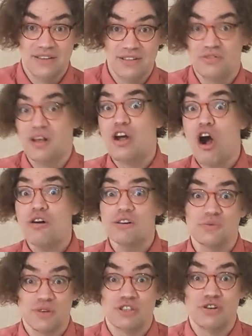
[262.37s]
So Descartes
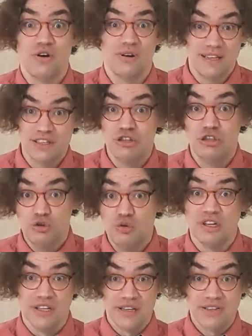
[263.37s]
is what's known as a
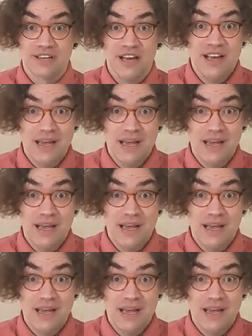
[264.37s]
dualist.